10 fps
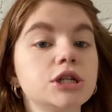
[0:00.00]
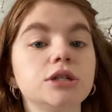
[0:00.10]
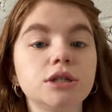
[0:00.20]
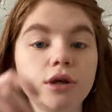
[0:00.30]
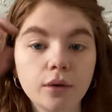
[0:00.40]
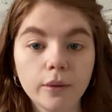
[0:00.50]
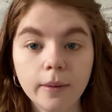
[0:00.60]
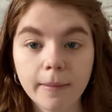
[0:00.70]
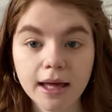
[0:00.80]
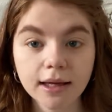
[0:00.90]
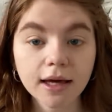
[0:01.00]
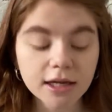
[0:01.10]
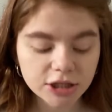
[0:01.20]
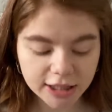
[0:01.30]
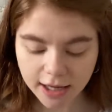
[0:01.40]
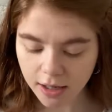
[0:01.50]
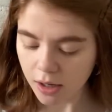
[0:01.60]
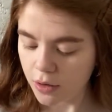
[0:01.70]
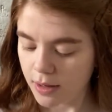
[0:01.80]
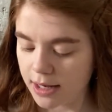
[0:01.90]
do my
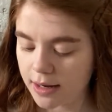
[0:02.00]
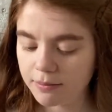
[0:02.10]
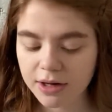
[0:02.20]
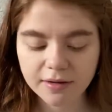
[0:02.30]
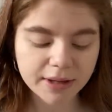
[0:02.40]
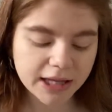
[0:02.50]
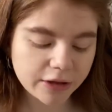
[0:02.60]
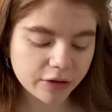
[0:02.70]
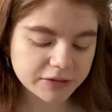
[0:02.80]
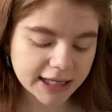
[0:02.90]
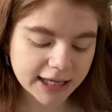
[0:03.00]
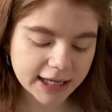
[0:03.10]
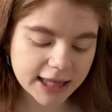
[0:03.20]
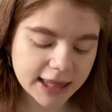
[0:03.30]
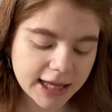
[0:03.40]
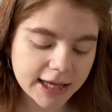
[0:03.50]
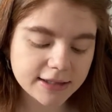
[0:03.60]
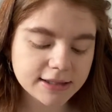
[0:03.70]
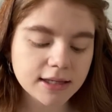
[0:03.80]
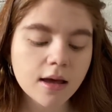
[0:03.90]
eyeshadow, and I'm going to be using
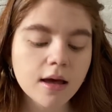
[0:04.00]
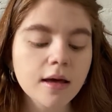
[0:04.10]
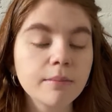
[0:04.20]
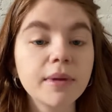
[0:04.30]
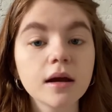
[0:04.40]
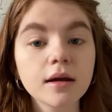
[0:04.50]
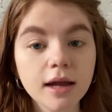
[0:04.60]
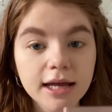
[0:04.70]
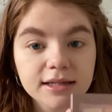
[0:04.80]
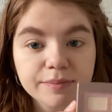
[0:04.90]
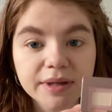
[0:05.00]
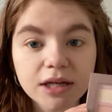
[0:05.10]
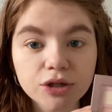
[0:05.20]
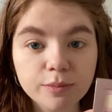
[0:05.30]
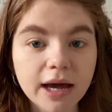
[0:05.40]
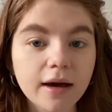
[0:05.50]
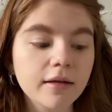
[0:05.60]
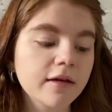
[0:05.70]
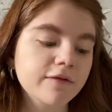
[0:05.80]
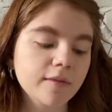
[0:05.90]
this Paradise Peach
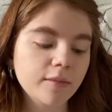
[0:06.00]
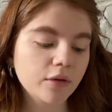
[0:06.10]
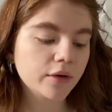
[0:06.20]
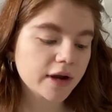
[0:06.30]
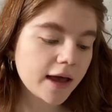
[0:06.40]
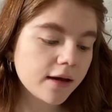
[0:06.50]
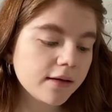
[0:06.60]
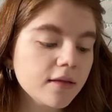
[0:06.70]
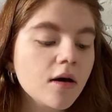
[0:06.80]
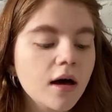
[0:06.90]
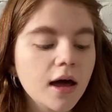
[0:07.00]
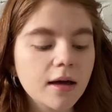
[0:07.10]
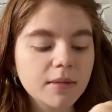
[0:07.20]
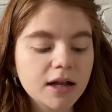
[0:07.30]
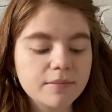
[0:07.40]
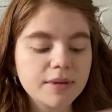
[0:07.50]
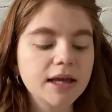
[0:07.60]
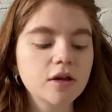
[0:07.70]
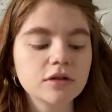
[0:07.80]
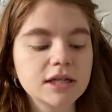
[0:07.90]
palette from L'Oreal. I'm going to be
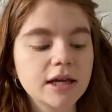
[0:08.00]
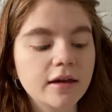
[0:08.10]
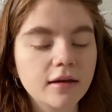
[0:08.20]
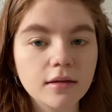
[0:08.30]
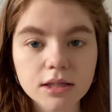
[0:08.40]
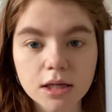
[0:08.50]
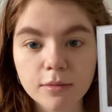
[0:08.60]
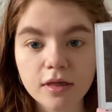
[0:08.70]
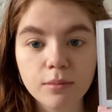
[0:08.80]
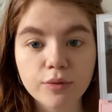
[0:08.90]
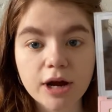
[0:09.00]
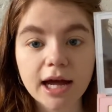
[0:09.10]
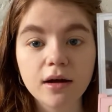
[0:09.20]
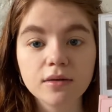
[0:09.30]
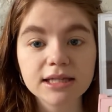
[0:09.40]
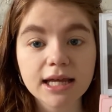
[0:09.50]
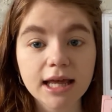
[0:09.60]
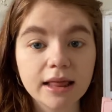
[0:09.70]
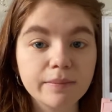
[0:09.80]
using some of the browns and the